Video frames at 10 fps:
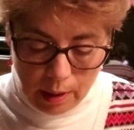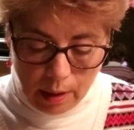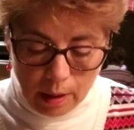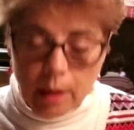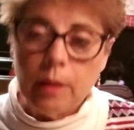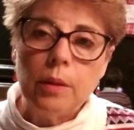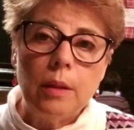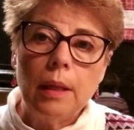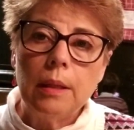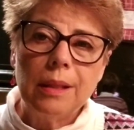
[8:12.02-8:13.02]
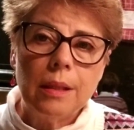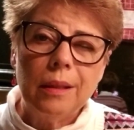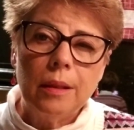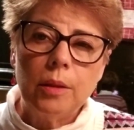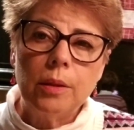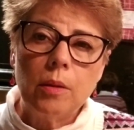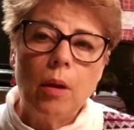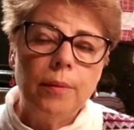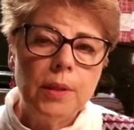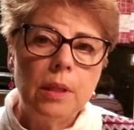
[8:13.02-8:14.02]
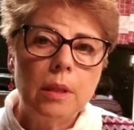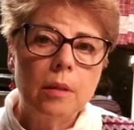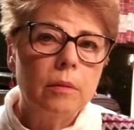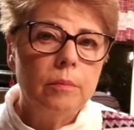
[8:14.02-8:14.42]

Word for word: uh, that it's a little soft still.